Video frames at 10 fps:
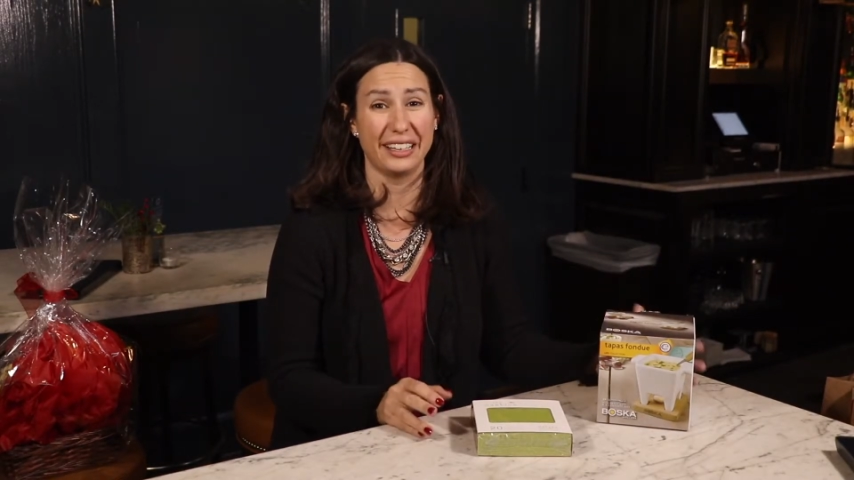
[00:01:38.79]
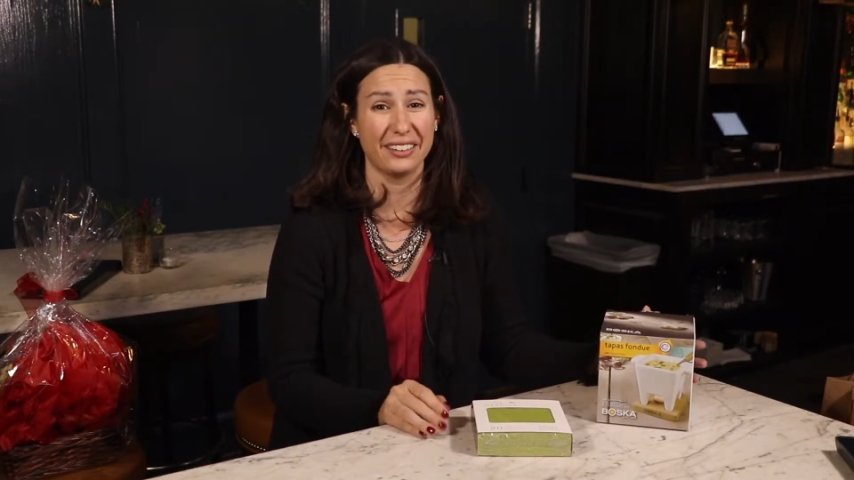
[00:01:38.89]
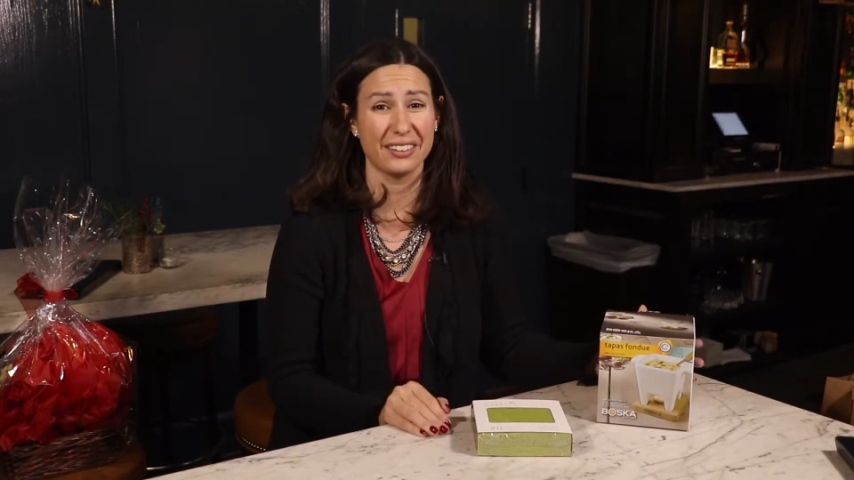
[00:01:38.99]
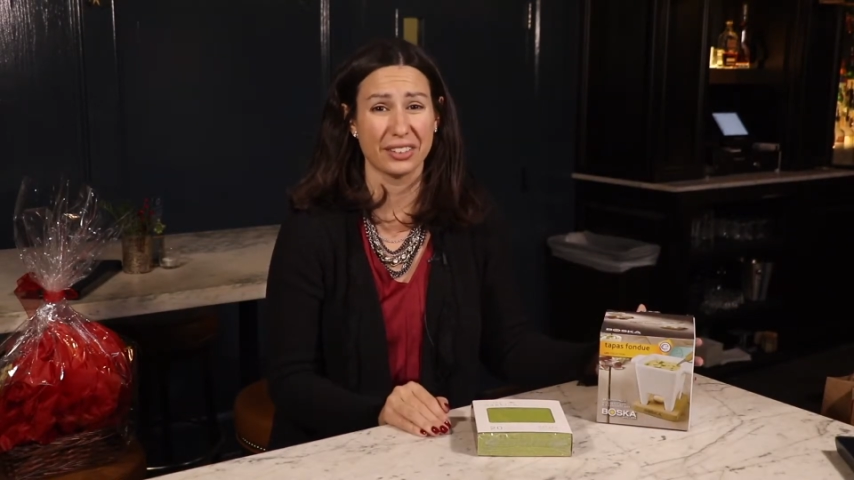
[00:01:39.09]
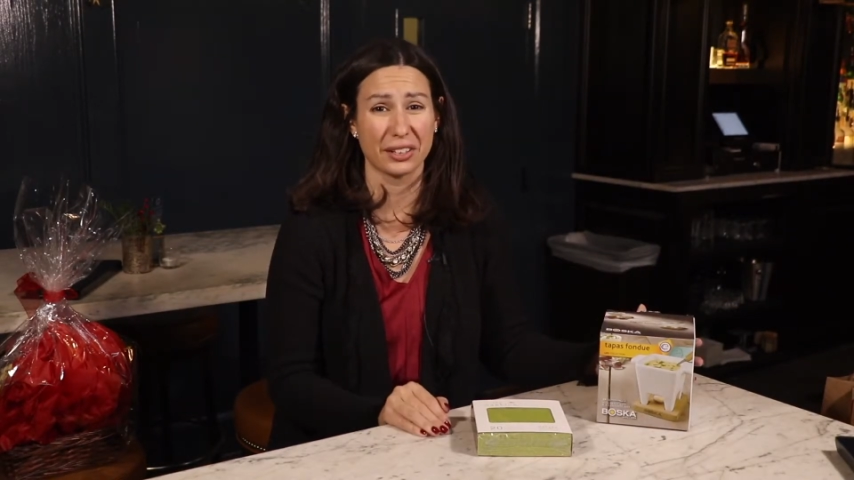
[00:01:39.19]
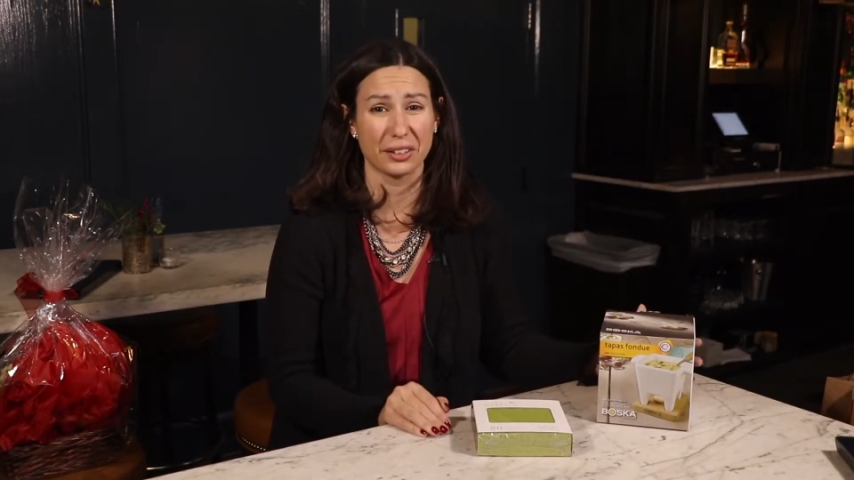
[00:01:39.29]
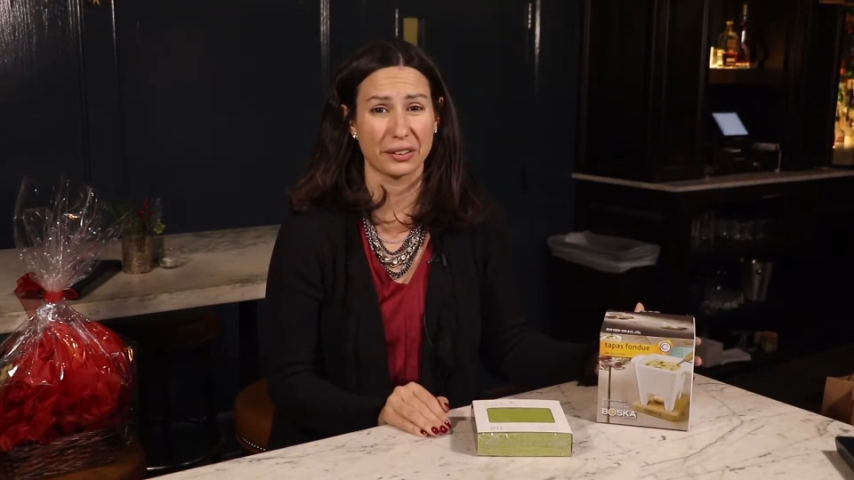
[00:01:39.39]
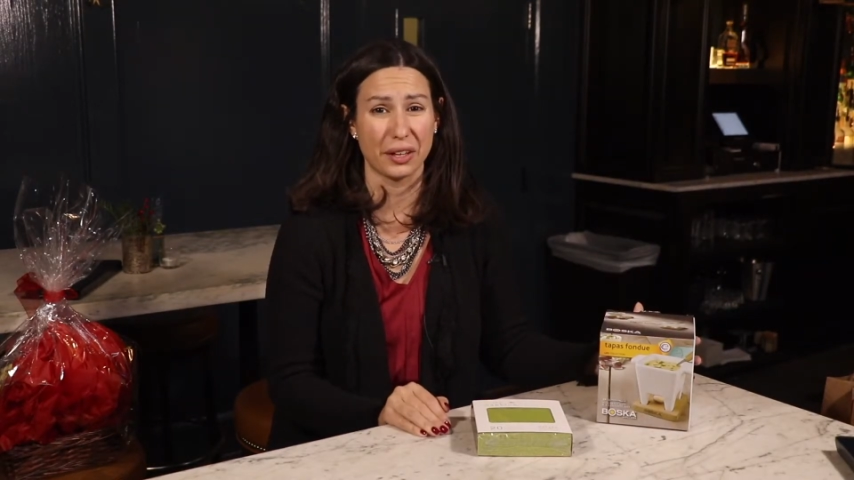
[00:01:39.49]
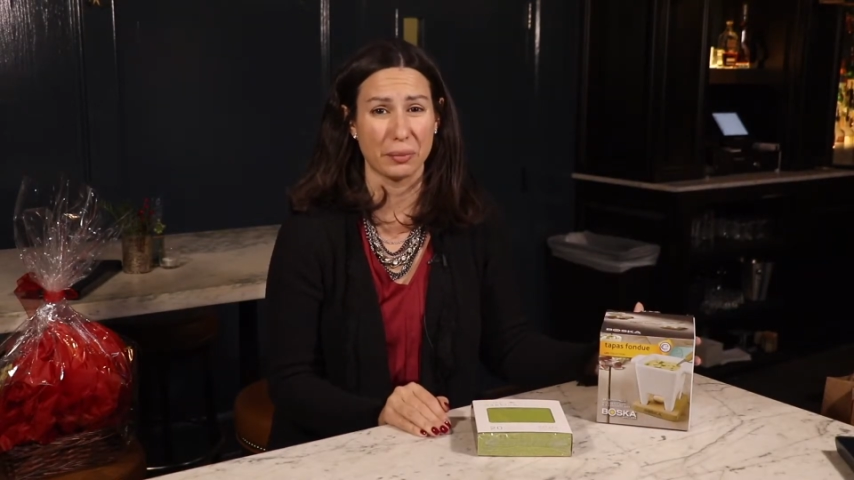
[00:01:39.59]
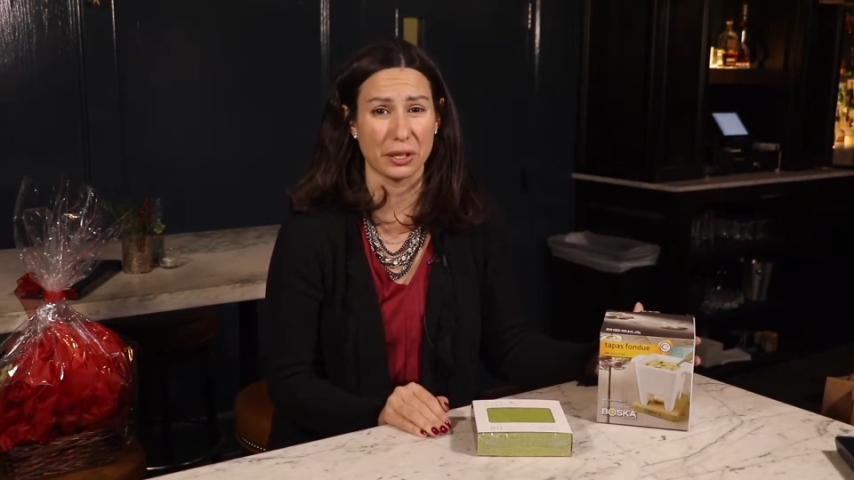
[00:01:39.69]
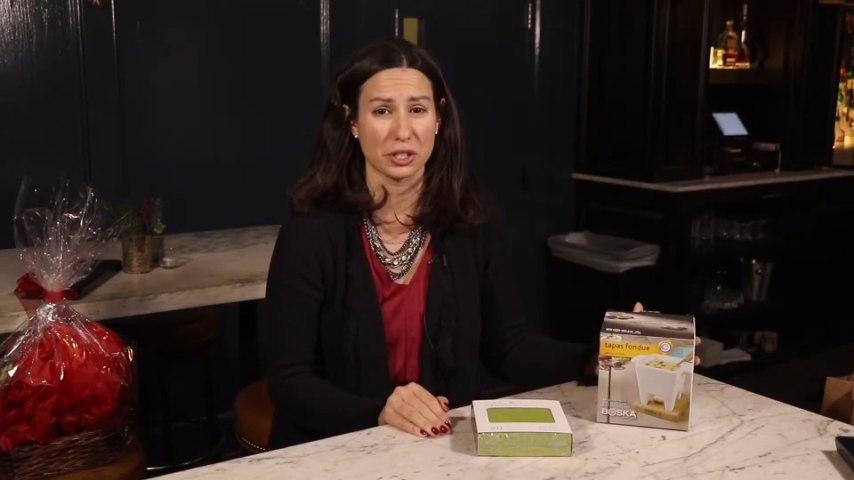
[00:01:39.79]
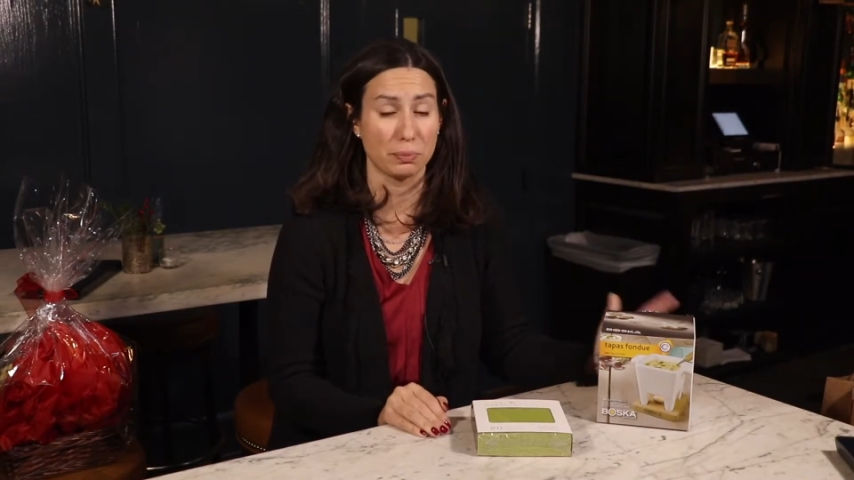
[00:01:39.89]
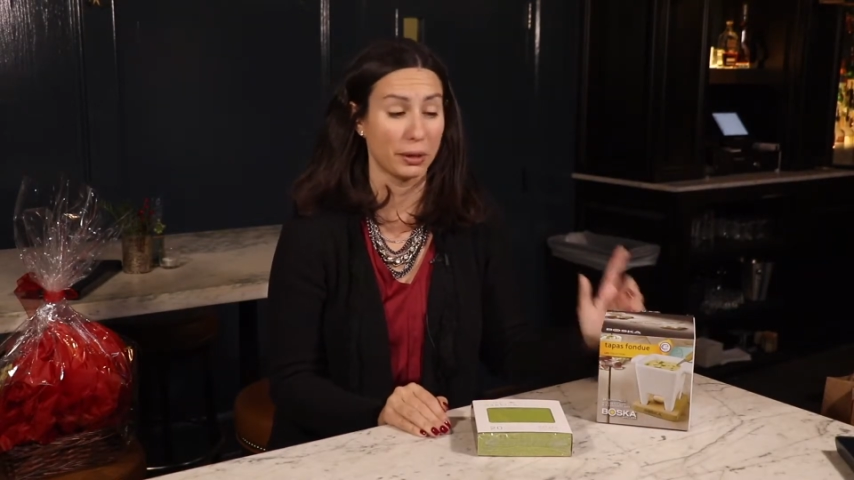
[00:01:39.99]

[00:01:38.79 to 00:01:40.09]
and I don't even cook that much,